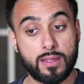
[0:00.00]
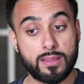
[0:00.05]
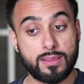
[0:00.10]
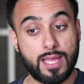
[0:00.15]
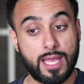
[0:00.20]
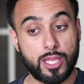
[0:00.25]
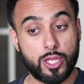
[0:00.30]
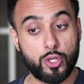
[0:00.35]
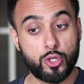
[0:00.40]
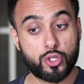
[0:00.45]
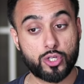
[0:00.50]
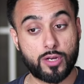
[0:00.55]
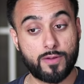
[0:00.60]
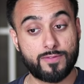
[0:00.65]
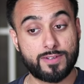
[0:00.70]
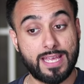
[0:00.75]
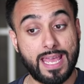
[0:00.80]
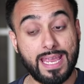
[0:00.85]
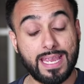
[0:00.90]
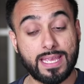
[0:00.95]
that you should
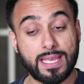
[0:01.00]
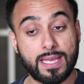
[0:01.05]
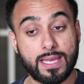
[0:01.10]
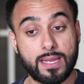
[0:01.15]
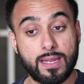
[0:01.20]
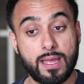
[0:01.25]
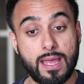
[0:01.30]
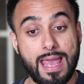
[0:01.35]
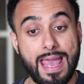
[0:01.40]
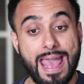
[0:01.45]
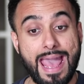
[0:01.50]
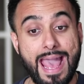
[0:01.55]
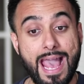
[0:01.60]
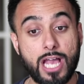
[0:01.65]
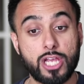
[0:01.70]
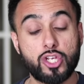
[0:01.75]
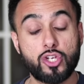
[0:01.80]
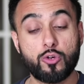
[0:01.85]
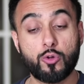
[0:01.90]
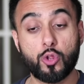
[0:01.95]
have taken
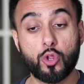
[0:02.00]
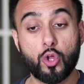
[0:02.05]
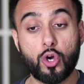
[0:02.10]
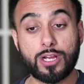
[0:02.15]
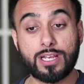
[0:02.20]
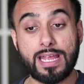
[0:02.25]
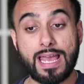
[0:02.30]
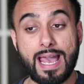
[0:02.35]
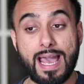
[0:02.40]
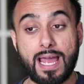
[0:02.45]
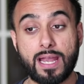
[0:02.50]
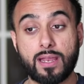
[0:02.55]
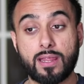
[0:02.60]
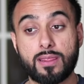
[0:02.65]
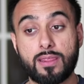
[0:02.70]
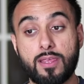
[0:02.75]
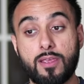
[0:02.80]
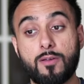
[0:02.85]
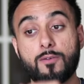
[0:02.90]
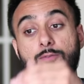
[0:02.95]
had you looked at
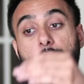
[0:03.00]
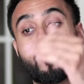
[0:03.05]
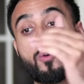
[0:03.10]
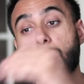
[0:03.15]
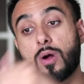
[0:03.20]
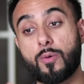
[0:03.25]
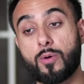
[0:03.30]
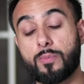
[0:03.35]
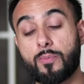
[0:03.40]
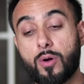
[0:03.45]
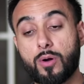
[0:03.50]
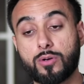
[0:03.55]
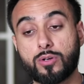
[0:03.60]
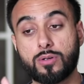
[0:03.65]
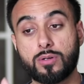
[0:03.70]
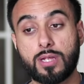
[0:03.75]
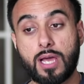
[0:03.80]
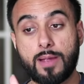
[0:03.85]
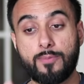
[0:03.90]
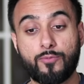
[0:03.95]
the 4-hour
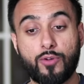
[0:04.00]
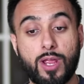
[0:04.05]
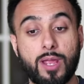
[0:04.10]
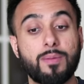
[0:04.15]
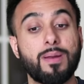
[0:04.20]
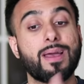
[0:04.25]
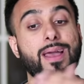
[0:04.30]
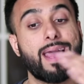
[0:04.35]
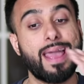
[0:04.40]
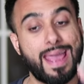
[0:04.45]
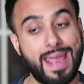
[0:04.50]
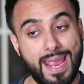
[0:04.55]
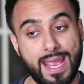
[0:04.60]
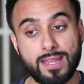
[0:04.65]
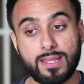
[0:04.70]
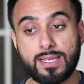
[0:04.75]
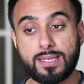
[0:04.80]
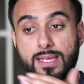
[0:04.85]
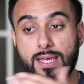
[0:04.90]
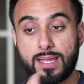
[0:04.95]
time frame
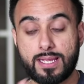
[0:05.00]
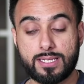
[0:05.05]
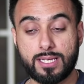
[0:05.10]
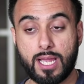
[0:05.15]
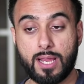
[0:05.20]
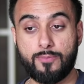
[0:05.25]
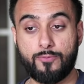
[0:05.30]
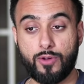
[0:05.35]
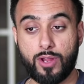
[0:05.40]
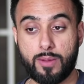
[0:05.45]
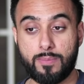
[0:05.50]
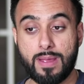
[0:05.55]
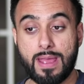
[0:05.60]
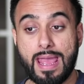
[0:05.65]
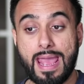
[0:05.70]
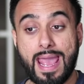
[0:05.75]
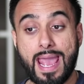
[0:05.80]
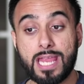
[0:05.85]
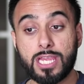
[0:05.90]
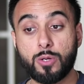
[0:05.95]
and the daily time frame,
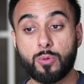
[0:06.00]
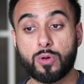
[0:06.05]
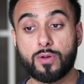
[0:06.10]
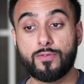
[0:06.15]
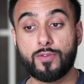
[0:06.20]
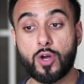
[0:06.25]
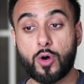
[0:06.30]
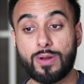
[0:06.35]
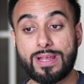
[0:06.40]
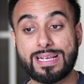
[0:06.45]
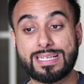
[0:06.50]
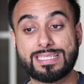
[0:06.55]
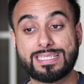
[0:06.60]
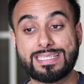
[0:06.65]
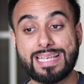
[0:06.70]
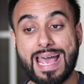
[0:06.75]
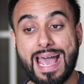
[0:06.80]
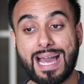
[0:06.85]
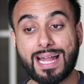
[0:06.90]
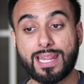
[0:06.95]
and you would have known
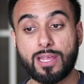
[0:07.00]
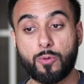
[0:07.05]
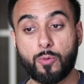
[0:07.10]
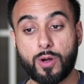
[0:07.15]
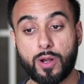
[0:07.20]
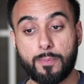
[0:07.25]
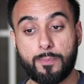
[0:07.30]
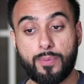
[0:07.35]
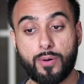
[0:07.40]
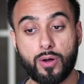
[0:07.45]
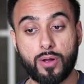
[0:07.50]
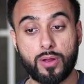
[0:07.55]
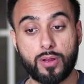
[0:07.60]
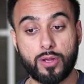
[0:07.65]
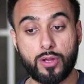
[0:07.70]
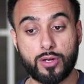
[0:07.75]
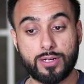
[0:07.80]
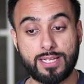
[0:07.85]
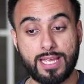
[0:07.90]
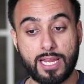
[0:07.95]
exactly where to put
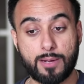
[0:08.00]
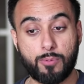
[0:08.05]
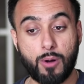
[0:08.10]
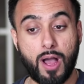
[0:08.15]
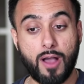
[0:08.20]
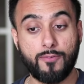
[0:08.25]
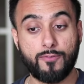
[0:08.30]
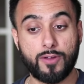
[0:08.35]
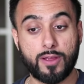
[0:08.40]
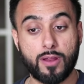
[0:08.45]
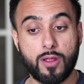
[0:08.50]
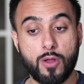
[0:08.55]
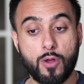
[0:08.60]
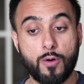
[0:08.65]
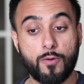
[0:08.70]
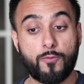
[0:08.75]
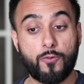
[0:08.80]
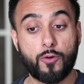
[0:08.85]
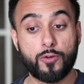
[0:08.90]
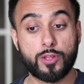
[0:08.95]
your take profit
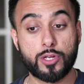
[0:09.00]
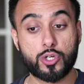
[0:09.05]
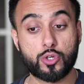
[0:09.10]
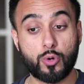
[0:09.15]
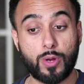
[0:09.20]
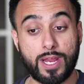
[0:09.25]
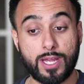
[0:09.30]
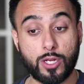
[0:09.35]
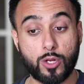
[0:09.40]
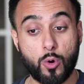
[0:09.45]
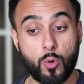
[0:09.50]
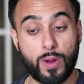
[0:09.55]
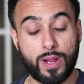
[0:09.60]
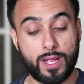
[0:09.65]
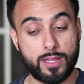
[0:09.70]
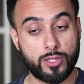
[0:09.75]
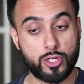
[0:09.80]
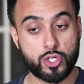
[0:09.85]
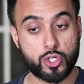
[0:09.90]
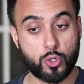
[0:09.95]
for the trade going
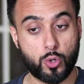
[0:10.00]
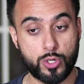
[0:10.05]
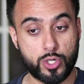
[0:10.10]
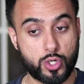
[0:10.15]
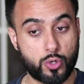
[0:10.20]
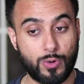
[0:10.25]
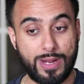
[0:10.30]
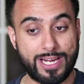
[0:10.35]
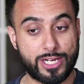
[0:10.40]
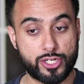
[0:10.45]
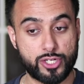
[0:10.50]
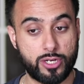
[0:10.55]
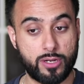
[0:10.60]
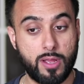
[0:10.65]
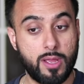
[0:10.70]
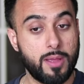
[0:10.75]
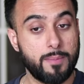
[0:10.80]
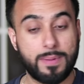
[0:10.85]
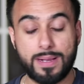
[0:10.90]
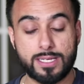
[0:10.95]
in the short direction.
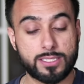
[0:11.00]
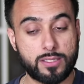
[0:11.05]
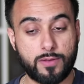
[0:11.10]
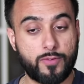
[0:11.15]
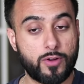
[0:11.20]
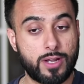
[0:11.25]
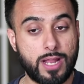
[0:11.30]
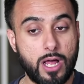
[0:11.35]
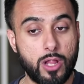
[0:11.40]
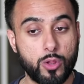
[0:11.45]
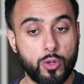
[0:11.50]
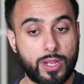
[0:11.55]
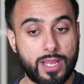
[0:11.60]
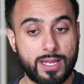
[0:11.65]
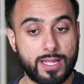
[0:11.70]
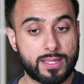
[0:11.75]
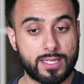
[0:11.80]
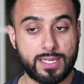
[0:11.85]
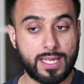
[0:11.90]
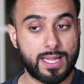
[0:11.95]
Because if you're not
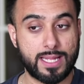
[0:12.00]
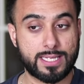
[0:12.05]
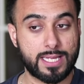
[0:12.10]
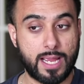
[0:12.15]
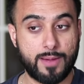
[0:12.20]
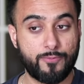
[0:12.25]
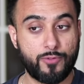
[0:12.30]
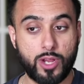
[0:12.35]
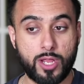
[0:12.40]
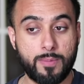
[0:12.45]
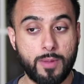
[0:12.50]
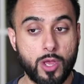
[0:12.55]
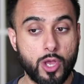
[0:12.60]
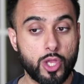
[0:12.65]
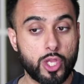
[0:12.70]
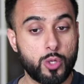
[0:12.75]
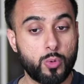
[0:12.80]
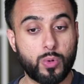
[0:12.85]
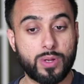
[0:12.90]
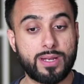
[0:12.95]
looking at the daily time frame,
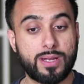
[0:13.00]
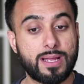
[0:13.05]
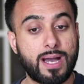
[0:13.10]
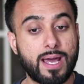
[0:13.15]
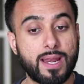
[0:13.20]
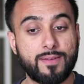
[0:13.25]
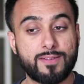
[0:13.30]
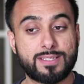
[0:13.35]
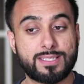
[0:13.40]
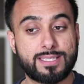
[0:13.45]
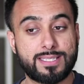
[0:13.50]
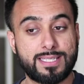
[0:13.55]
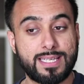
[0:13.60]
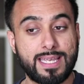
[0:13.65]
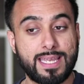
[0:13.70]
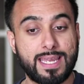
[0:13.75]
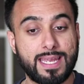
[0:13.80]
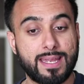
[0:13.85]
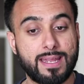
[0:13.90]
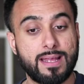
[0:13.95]
you would not have
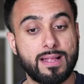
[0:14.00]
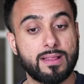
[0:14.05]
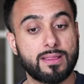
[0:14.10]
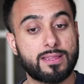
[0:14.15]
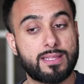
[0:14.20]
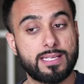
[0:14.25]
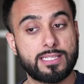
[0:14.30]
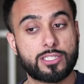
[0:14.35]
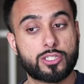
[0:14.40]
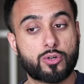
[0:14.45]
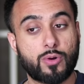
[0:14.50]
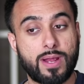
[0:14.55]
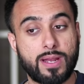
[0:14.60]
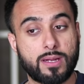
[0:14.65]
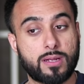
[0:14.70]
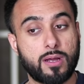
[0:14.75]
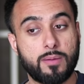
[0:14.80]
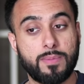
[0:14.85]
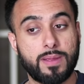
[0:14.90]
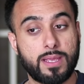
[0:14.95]
seen this
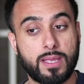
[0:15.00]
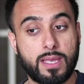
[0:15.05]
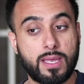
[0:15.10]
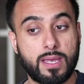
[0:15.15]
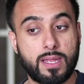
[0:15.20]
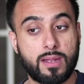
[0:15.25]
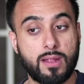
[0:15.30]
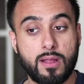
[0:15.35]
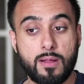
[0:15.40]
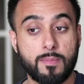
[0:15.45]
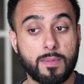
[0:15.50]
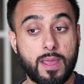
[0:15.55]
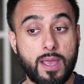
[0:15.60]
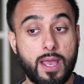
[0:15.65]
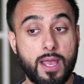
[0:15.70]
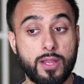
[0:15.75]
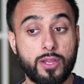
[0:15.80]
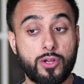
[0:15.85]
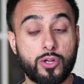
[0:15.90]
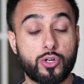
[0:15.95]
trend coming in,
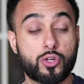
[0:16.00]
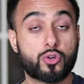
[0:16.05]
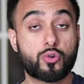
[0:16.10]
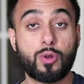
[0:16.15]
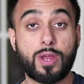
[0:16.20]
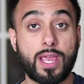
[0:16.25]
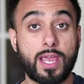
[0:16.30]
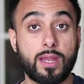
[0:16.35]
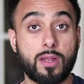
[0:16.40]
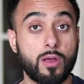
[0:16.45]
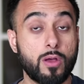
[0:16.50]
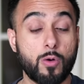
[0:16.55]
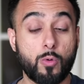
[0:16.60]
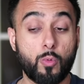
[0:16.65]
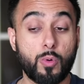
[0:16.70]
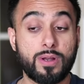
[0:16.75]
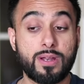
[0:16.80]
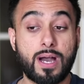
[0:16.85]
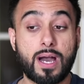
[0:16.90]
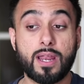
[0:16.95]
and your trade
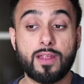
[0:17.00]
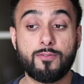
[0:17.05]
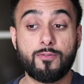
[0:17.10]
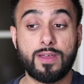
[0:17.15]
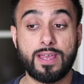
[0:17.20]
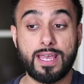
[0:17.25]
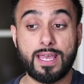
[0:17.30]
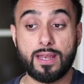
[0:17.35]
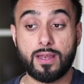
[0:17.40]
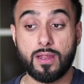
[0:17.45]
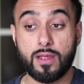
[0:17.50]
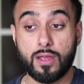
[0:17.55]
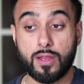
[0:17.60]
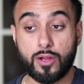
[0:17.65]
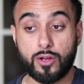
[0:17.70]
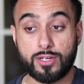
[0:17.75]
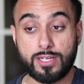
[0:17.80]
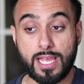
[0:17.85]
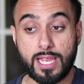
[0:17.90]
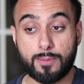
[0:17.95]
would not have hit
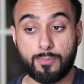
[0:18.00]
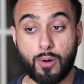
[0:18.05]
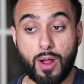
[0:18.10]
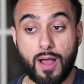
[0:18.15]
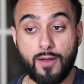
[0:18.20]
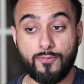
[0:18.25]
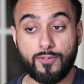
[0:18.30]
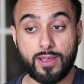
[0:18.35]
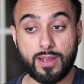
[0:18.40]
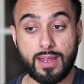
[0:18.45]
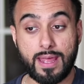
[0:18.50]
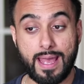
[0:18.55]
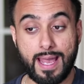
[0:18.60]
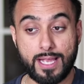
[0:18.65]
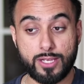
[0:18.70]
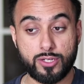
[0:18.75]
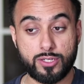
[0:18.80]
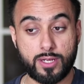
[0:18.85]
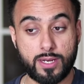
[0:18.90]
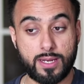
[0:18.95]
your take profit
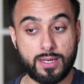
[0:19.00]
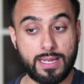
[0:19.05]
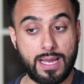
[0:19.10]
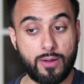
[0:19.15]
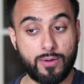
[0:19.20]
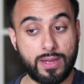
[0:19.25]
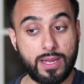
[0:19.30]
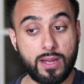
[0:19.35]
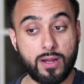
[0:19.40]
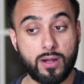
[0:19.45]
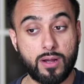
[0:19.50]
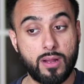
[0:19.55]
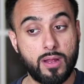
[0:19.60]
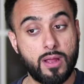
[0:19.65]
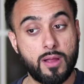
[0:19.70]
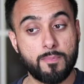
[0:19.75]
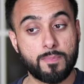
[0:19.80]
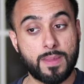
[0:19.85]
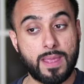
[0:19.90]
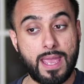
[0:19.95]
had you done it down here.
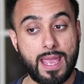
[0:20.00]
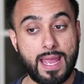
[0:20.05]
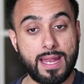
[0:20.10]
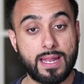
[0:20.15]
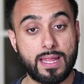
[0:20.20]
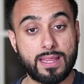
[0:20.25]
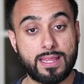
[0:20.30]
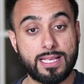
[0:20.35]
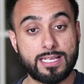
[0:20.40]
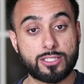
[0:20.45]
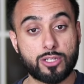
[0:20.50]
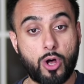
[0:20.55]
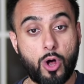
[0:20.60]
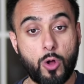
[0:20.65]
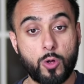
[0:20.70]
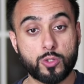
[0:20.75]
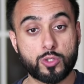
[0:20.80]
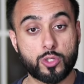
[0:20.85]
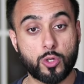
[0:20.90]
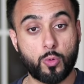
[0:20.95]
And this
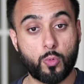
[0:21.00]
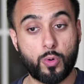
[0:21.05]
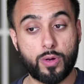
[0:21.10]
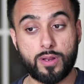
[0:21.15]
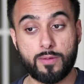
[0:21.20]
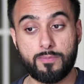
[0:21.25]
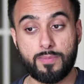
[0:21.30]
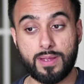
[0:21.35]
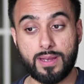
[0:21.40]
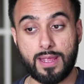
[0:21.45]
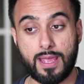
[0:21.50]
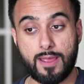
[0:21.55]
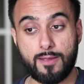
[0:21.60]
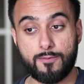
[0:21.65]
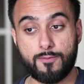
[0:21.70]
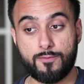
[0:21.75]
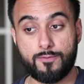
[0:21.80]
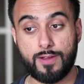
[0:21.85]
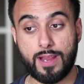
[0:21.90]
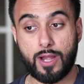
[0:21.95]
also would have been a
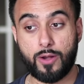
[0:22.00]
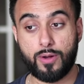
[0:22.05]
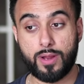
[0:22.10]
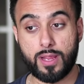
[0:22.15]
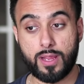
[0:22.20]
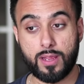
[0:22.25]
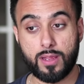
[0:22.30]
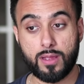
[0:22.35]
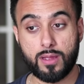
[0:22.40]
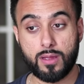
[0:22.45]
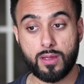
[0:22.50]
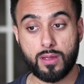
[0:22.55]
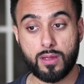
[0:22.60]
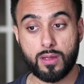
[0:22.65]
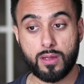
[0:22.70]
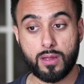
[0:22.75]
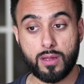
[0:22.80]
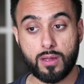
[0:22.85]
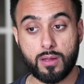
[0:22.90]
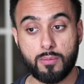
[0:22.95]
very
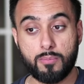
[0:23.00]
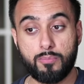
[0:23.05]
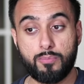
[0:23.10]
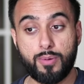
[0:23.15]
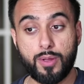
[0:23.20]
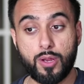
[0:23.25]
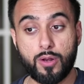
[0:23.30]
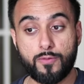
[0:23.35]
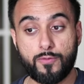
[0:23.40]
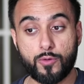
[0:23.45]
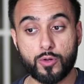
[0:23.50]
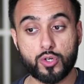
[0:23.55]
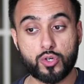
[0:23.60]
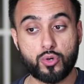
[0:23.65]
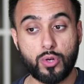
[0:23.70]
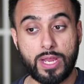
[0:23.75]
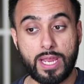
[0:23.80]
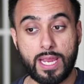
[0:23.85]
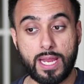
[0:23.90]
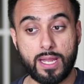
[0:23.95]
beautiful
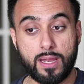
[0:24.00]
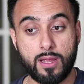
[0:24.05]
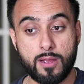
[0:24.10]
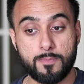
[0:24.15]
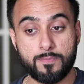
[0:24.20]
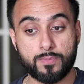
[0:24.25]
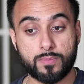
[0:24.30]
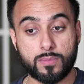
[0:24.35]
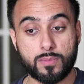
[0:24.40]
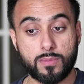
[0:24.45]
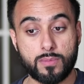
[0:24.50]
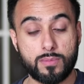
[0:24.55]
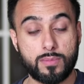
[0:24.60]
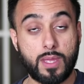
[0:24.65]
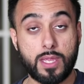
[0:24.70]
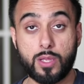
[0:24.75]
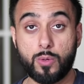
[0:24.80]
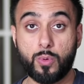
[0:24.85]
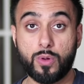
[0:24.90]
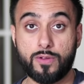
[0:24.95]
trade
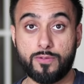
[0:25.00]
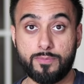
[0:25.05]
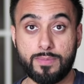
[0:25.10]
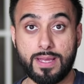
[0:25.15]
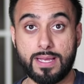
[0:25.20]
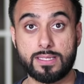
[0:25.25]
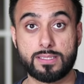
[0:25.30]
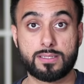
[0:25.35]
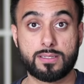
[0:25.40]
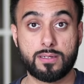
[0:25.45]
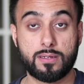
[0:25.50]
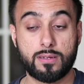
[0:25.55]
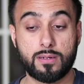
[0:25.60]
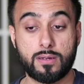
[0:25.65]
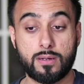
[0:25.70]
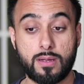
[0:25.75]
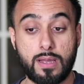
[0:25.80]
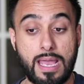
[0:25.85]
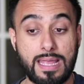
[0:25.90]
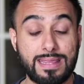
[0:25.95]
that you would have missed.
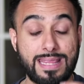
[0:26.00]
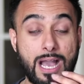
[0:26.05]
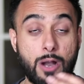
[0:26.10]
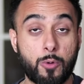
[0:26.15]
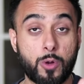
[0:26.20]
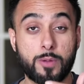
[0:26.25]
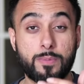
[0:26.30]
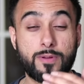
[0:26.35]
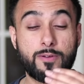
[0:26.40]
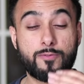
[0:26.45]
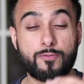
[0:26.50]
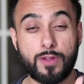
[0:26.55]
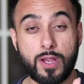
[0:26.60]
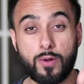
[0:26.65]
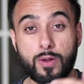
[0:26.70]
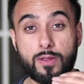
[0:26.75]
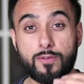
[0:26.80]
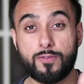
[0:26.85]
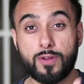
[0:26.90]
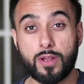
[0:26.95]
And that would have been
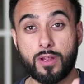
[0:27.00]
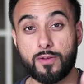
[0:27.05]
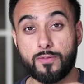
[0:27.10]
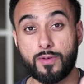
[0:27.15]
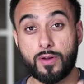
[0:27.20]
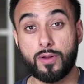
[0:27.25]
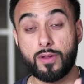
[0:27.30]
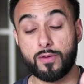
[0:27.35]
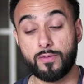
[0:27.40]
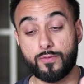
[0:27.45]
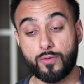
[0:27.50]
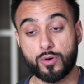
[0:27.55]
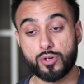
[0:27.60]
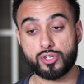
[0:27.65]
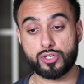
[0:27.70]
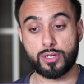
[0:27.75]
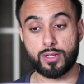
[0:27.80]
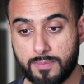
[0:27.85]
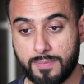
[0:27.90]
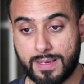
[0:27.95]
very, very, very
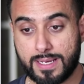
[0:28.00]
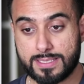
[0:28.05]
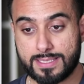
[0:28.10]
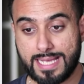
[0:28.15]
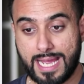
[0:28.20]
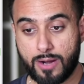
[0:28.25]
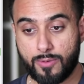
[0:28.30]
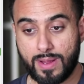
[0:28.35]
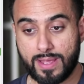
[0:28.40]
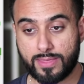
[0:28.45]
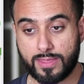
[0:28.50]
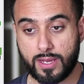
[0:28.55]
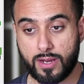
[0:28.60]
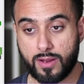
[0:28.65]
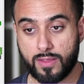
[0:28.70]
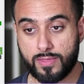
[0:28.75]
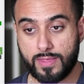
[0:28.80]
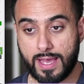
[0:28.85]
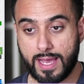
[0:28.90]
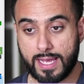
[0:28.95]
unfortunate, because that right
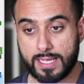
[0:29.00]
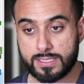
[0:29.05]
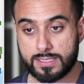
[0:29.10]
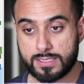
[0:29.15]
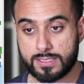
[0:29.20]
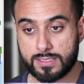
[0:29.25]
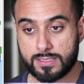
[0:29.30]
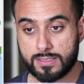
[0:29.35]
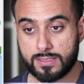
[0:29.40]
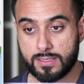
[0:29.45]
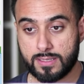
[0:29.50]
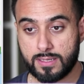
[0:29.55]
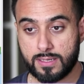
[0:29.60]
there, that's